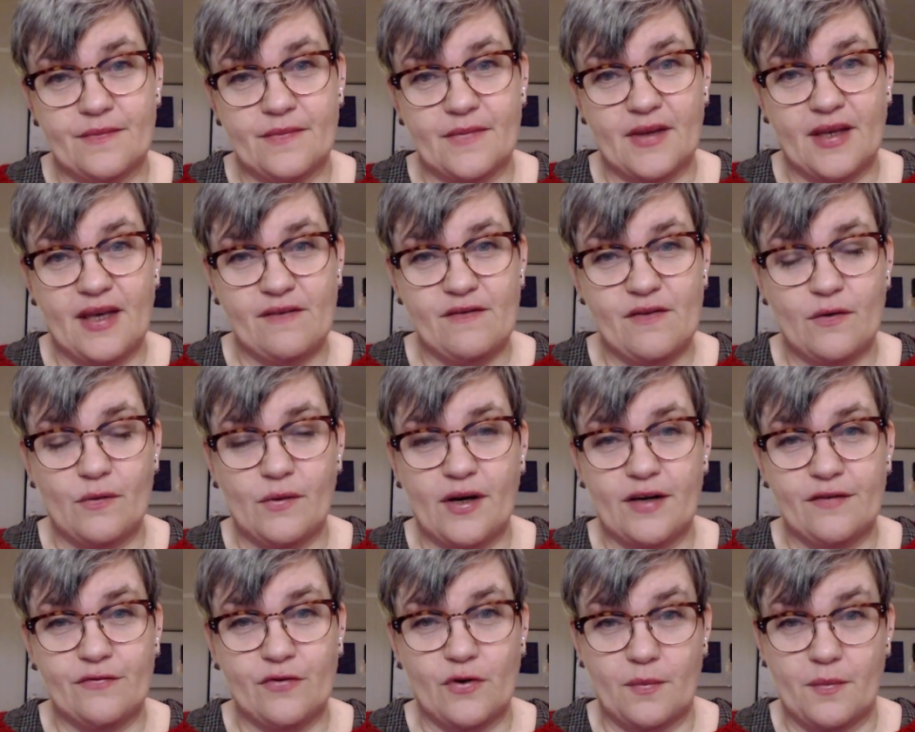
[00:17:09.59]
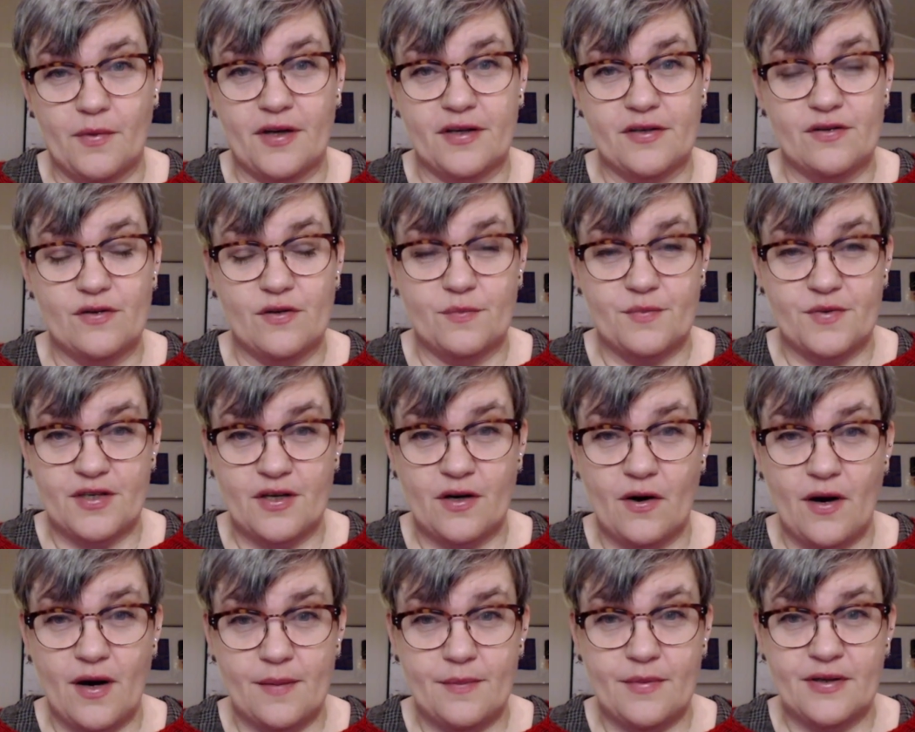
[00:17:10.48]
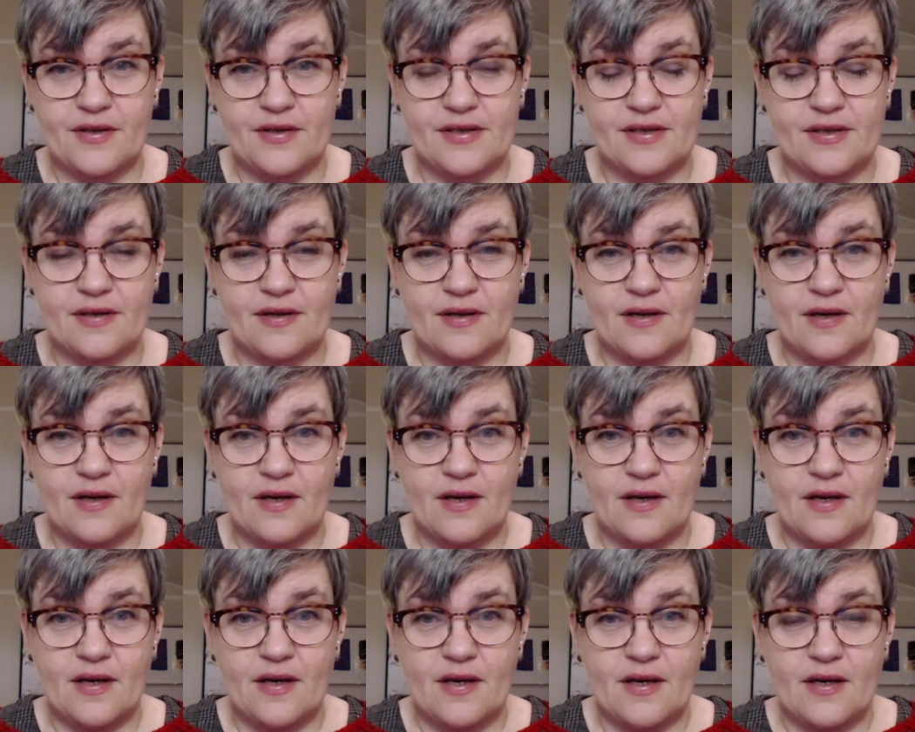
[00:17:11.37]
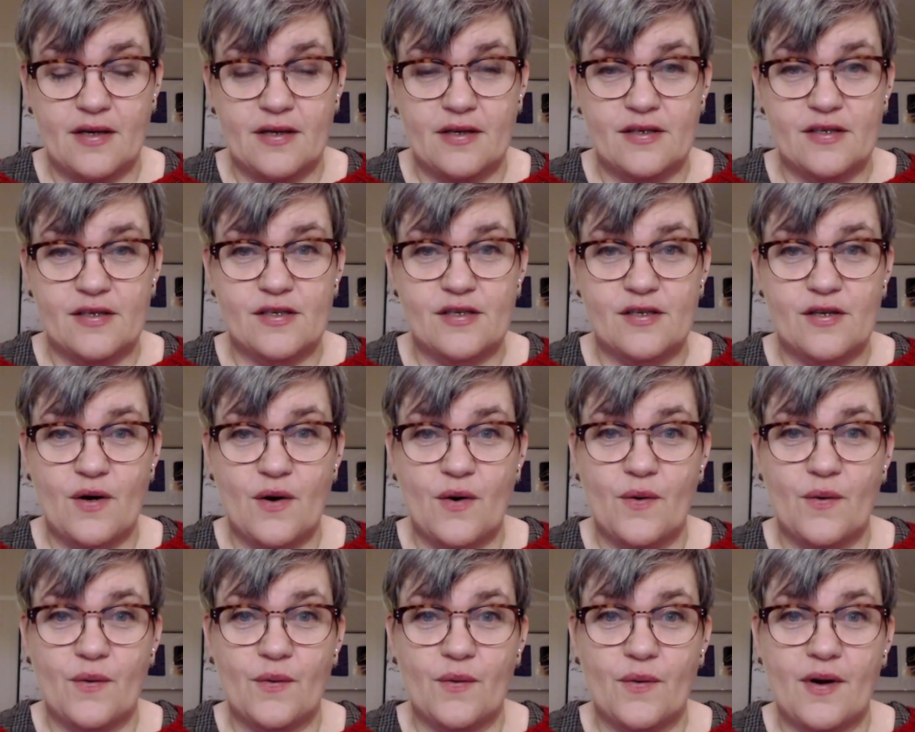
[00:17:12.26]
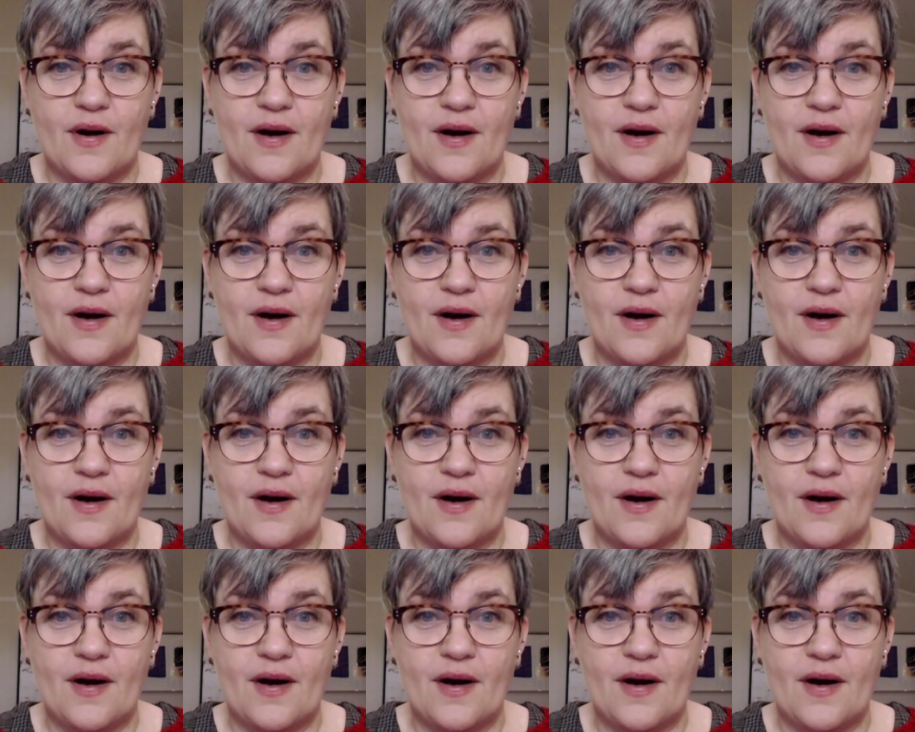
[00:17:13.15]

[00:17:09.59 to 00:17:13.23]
giveaway for my subscribers. So